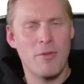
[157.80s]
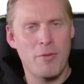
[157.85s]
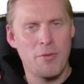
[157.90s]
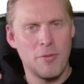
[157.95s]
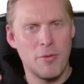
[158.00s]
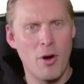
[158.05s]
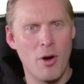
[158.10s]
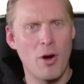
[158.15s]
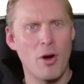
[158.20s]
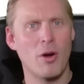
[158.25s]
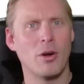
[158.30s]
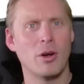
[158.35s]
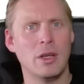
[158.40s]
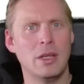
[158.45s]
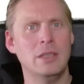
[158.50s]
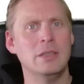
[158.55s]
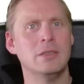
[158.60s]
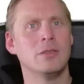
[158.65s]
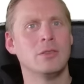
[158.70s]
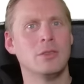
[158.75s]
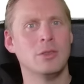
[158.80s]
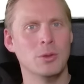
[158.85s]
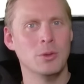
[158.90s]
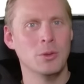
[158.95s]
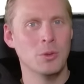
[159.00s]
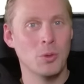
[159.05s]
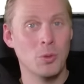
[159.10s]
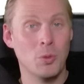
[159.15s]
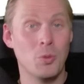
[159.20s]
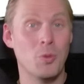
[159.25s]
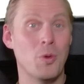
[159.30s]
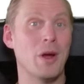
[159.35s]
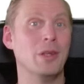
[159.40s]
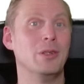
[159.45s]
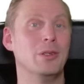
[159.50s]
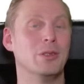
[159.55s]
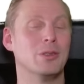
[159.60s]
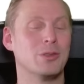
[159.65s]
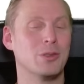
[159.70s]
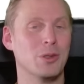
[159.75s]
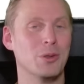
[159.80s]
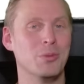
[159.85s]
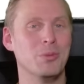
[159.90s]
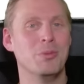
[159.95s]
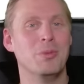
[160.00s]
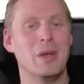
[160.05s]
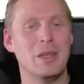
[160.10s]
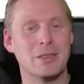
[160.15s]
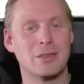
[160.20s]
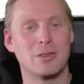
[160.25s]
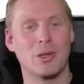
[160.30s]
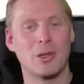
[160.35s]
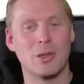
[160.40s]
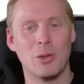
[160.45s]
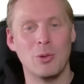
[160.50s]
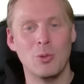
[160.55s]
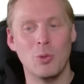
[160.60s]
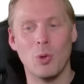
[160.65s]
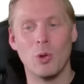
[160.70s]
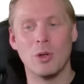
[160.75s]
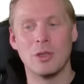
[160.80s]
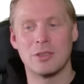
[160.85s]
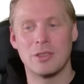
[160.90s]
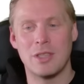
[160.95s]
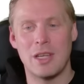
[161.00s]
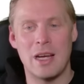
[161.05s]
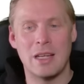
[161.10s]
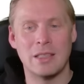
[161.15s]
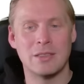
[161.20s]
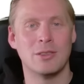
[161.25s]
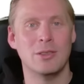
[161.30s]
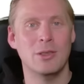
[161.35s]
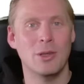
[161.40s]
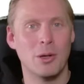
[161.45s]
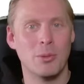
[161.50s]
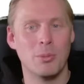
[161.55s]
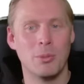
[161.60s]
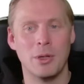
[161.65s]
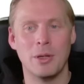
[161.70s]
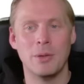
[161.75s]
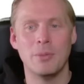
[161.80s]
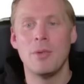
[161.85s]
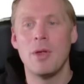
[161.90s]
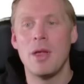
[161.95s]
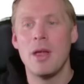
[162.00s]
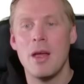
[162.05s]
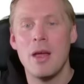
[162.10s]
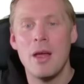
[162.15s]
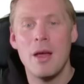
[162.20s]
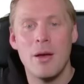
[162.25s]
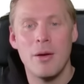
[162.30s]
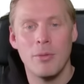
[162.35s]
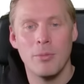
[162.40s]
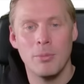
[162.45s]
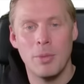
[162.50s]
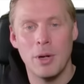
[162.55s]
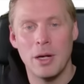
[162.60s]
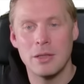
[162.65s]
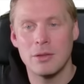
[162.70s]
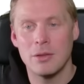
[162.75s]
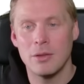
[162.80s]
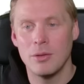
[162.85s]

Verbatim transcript: far into when you should be starting wars as Germany. But